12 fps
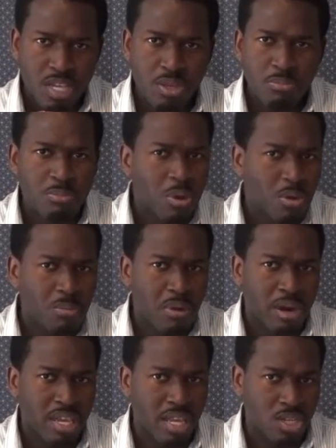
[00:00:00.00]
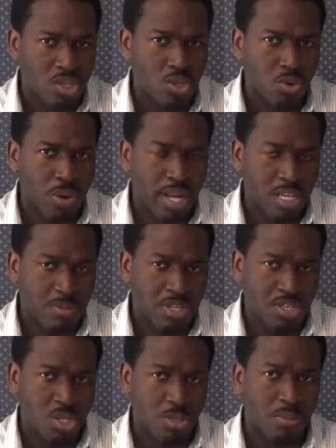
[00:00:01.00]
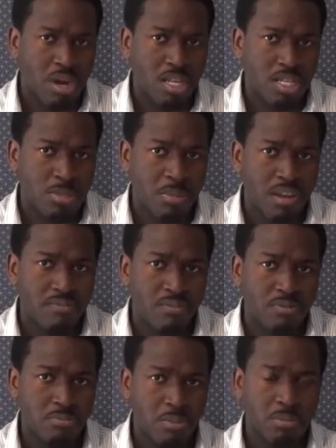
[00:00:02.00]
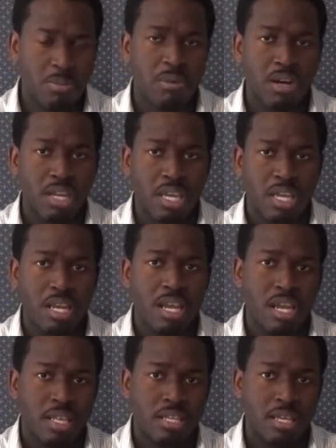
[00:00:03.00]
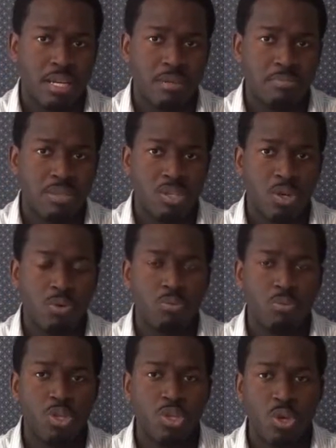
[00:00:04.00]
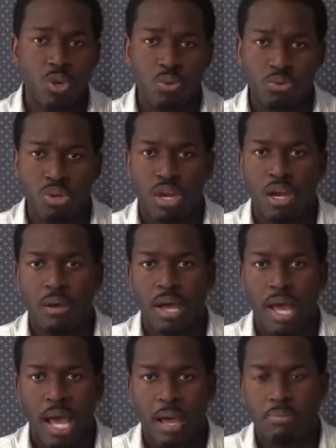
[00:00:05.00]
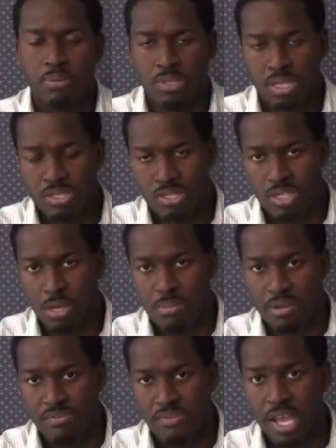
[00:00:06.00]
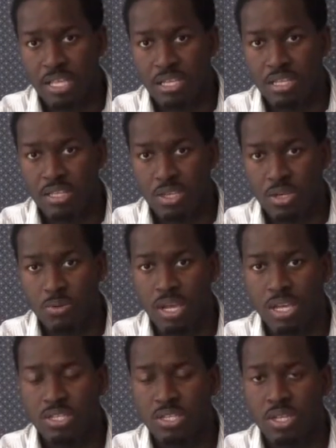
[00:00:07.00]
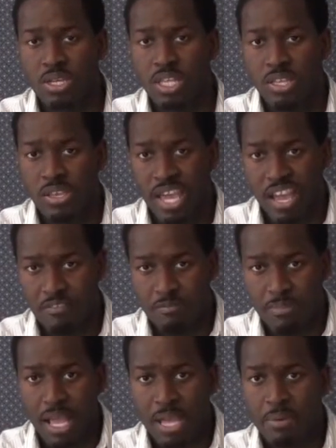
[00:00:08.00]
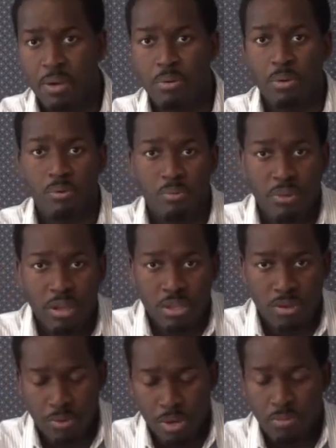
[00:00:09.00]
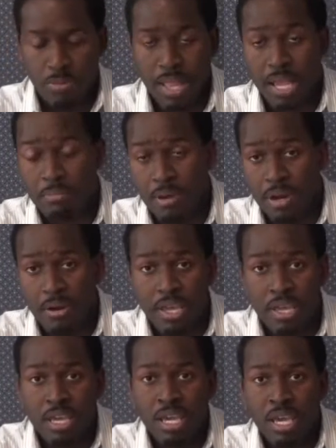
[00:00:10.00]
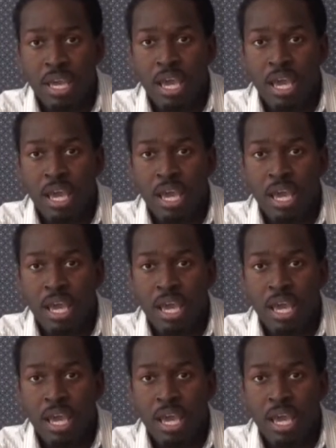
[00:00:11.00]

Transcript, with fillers: the mobile market is growing, especially the smart smartphone mobile market, and um, you know we know uh, Apple is the dominant factor in the U.S. You know, and then you have BlackBerry, in the ring with BlackBerry,